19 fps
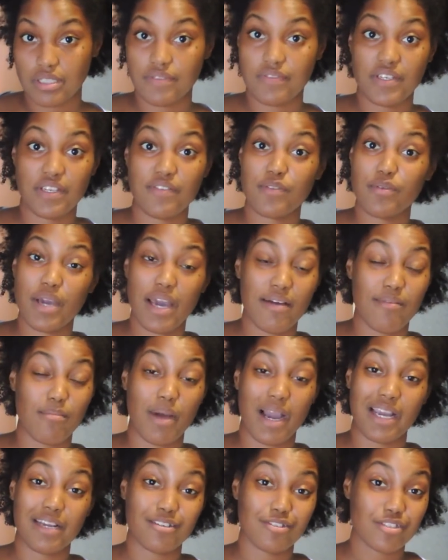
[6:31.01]
Even if you have
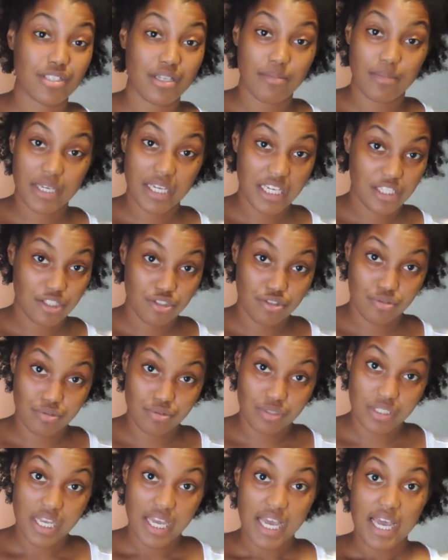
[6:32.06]
minor stomach
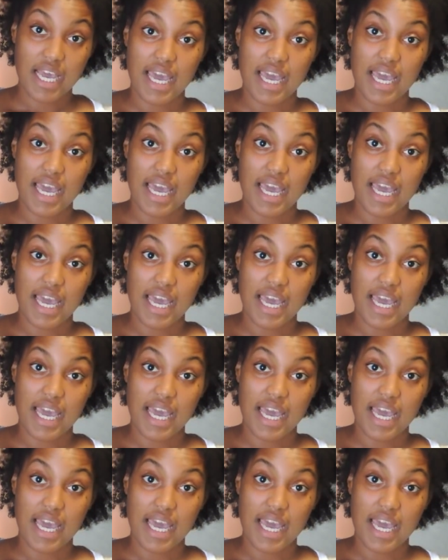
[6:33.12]
issues,